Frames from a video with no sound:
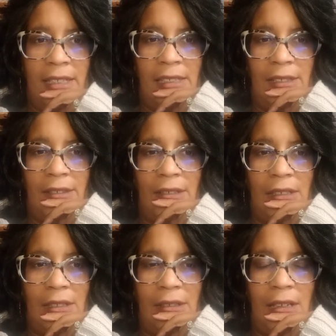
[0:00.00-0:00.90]
And
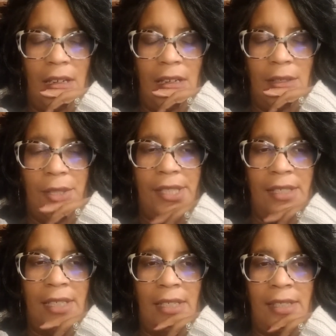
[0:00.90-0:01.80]

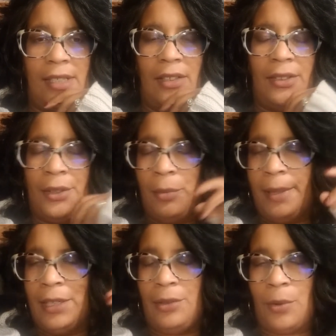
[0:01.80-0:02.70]
Sydney's a little bit
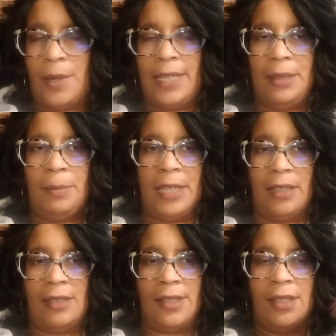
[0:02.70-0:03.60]
annoyed
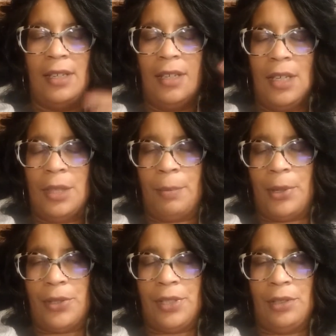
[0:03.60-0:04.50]
because the
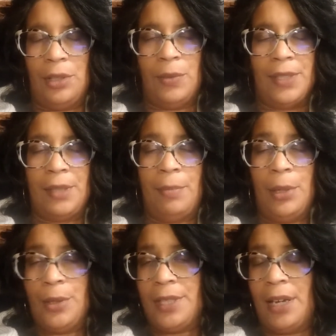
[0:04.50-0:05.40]
person who was
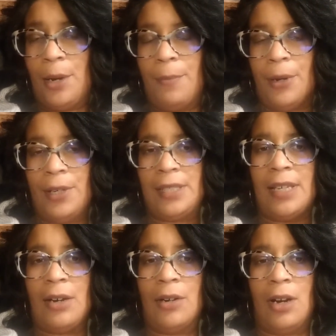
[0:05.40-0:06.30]
supposed to help her is
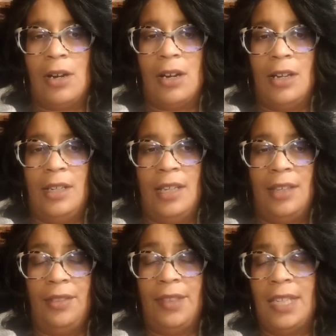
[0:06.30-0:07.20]
now gone,
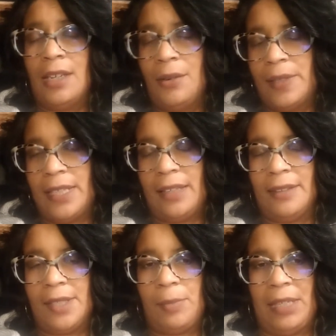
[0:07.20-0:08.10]
and Theo is at
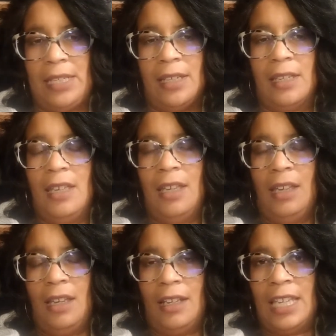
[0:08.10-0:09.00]
this meeting,
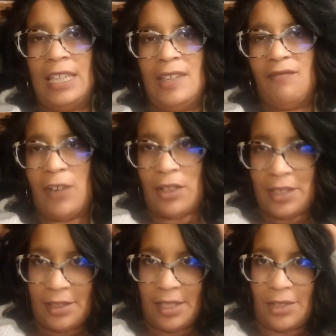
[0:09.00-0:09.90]
and he
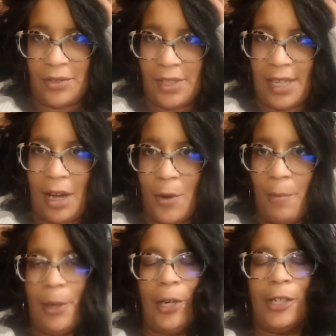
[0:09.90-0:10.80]
volunteers to help
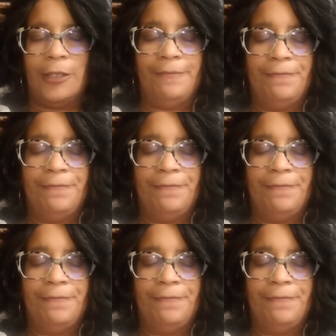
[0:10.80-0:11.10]
her.